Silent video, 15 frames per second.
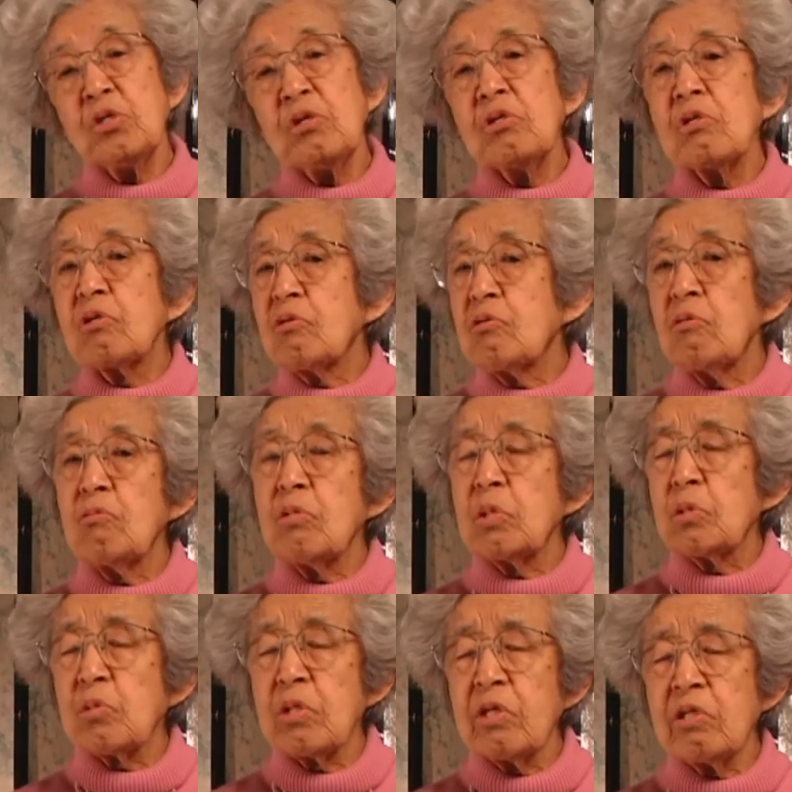was one of
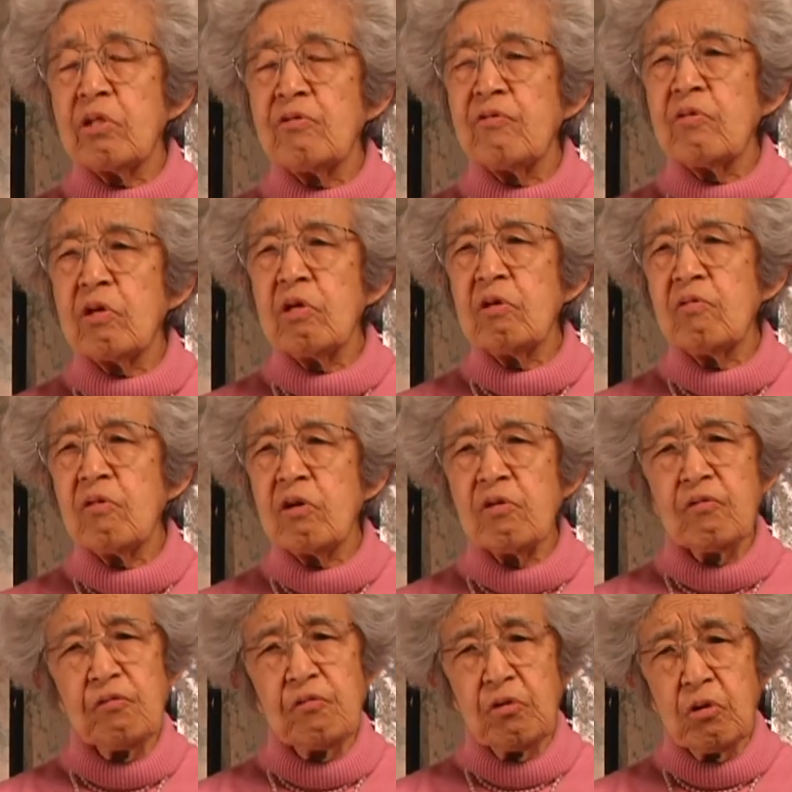the very, very
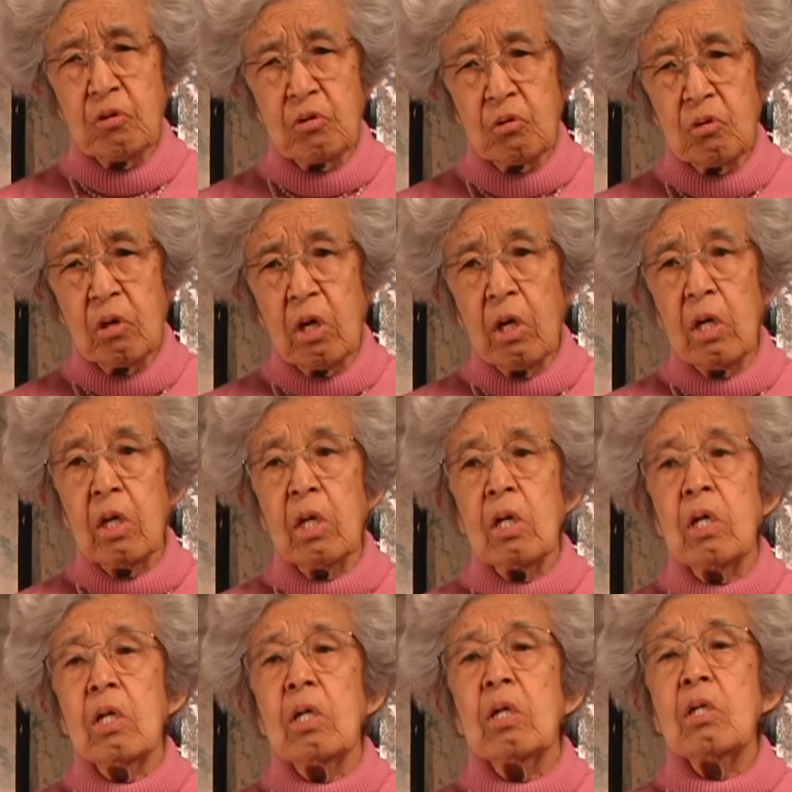few
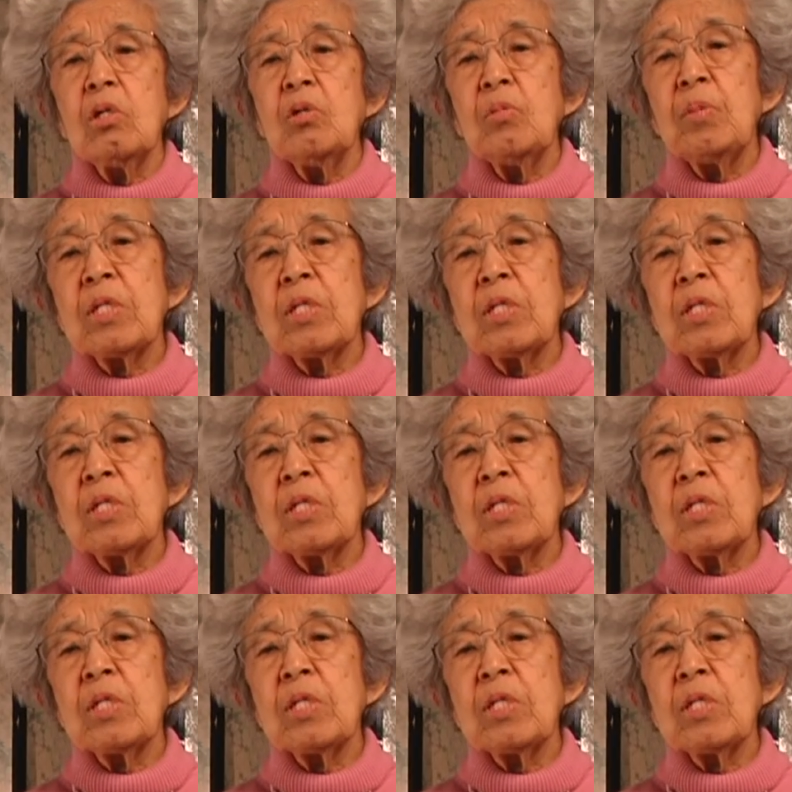who became a